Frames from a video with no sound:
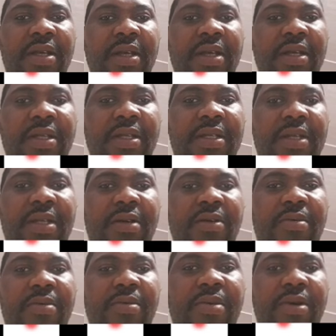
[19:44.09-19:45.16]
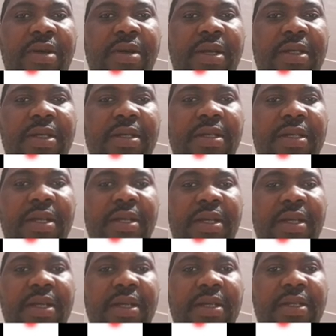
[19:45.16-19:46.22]

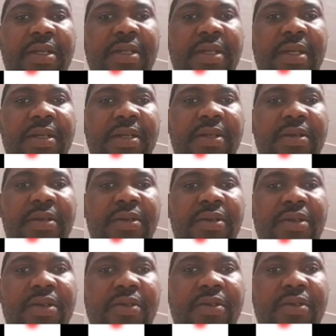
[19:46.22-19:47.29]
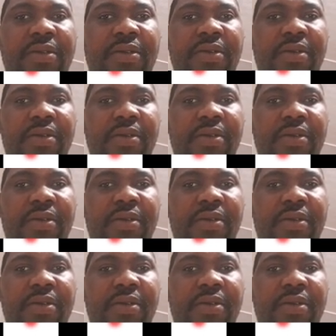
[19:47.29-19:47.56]
0.36 joules.